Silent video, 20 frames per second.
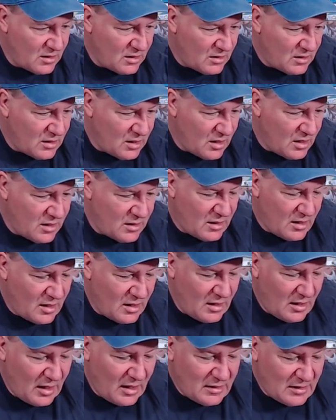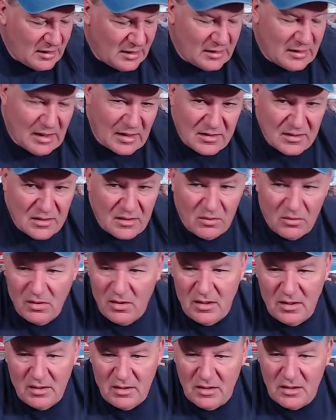And I, I think that's the
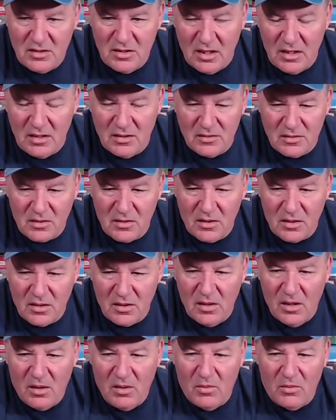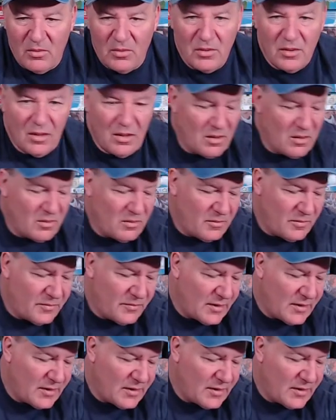way the channel's going to go, you know.